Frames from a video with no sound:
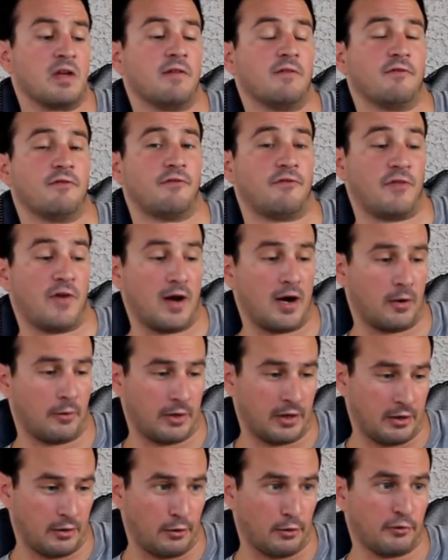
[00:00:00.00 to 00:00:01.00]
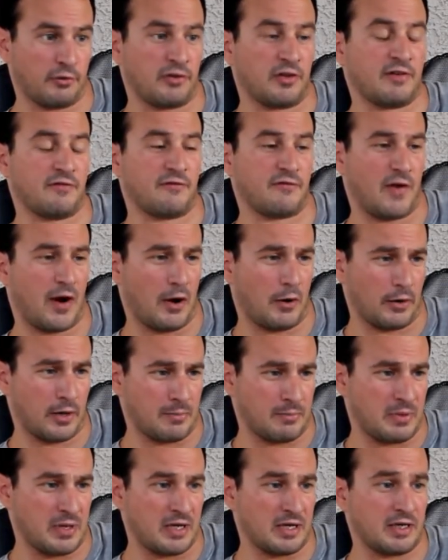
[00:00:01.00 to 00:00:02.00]
Very earthy, very
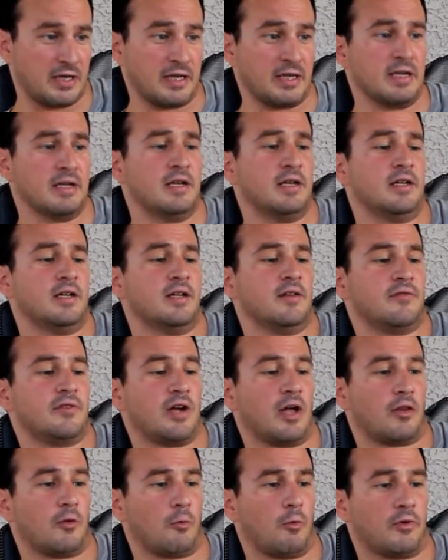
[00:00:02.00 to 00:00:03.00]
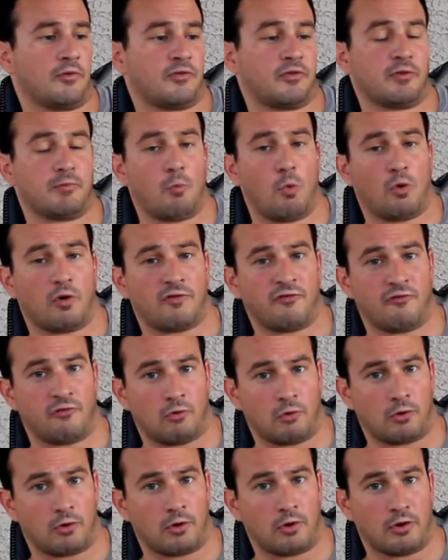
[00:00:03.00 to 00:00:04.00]
peaty. The other ones are more
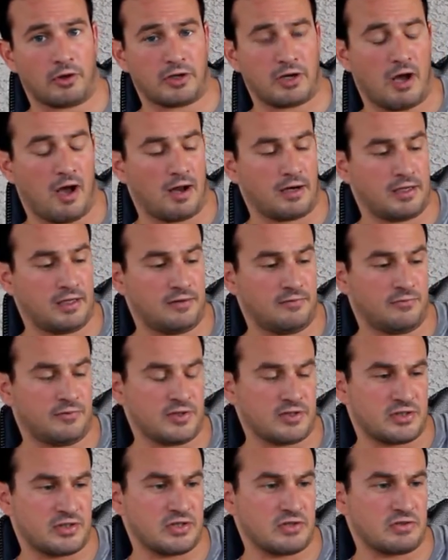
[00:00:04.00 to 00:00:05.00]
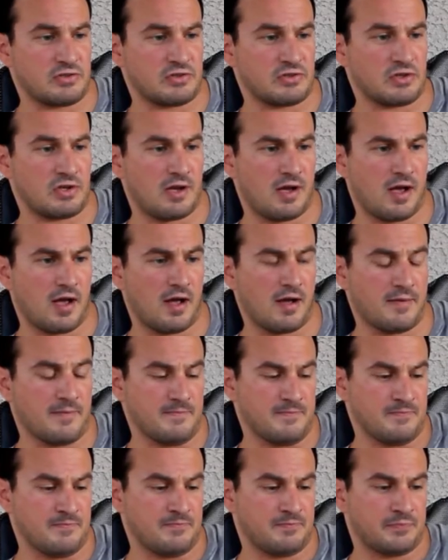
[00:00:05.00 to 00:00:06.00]
floral and honey. This is
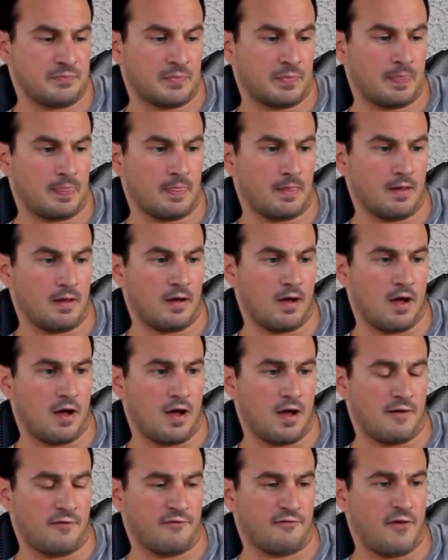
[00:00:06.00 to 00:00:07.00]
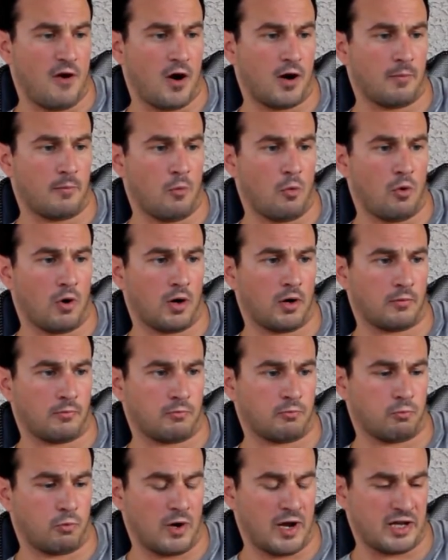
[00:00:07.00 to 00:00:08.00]
far more
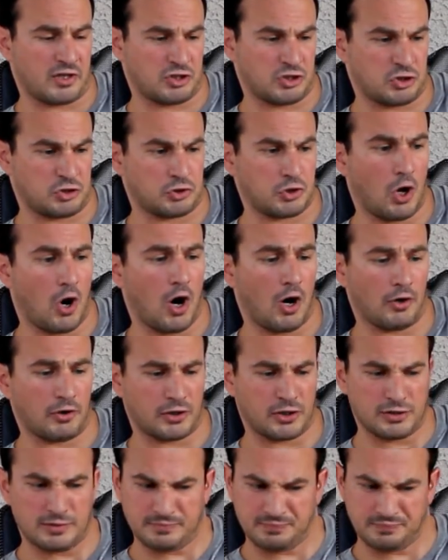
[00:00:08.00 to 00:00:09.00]
rich, dark.